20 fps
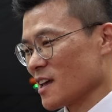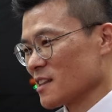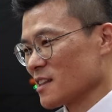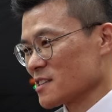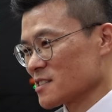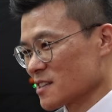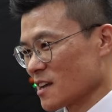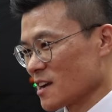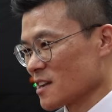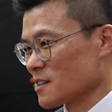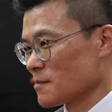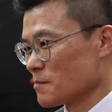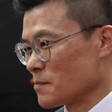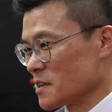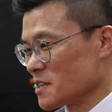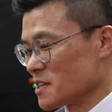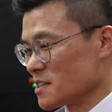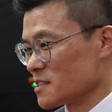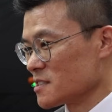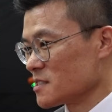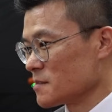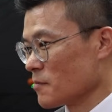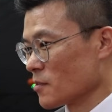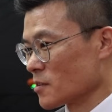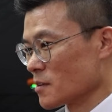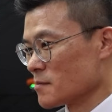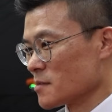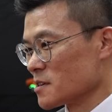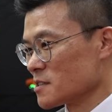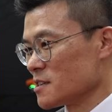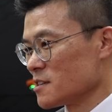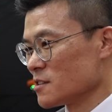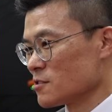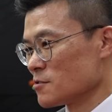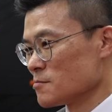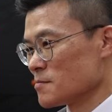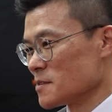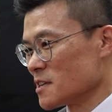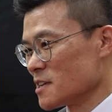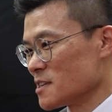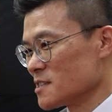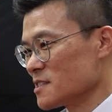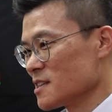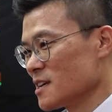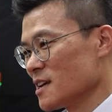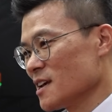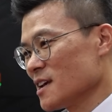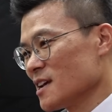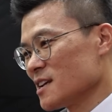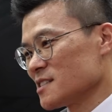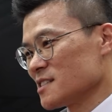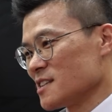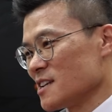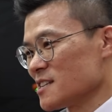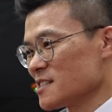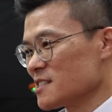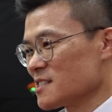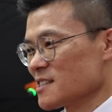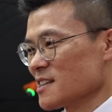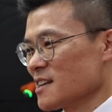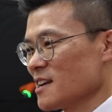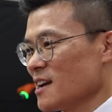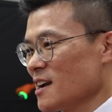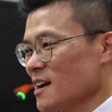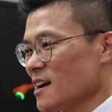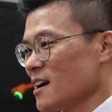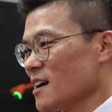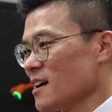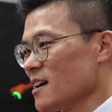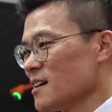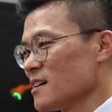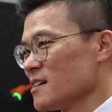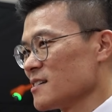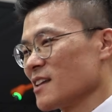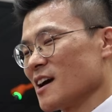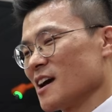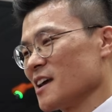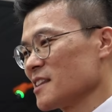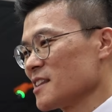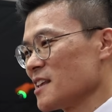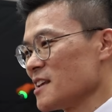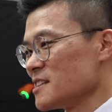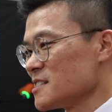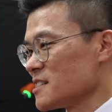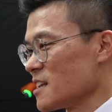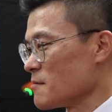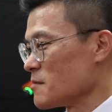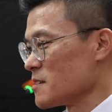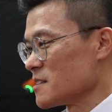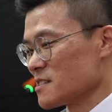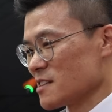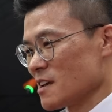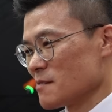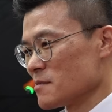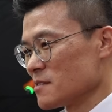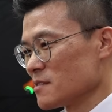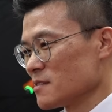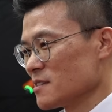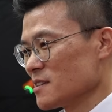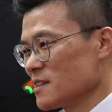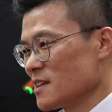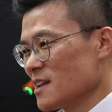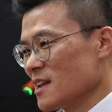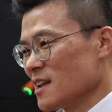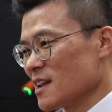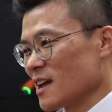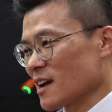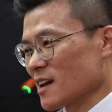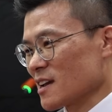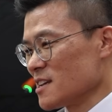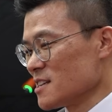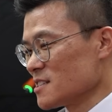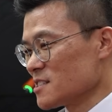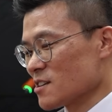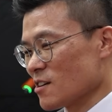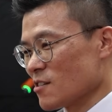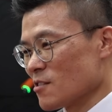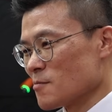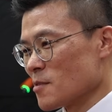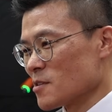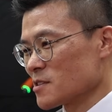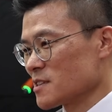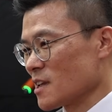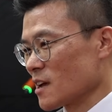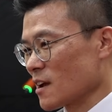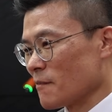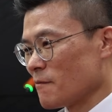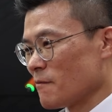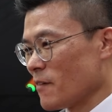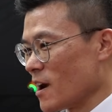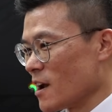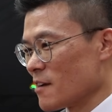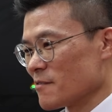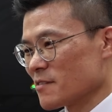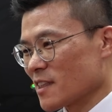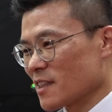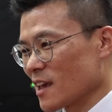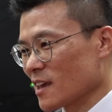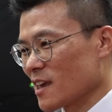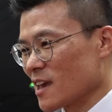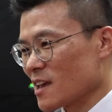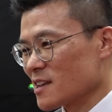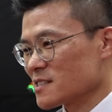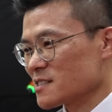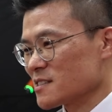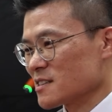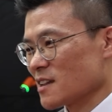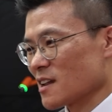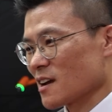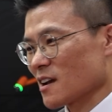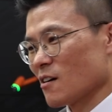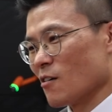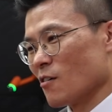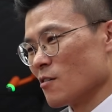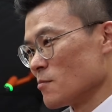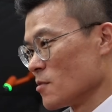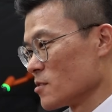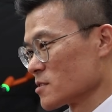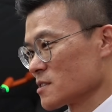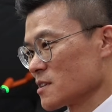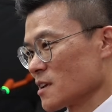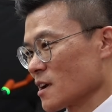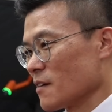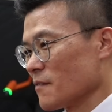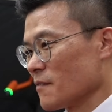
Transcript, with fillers: and started business for the machine tool business since uh, nineteen seventy-seven. Like it's almost like a five decades, like almost like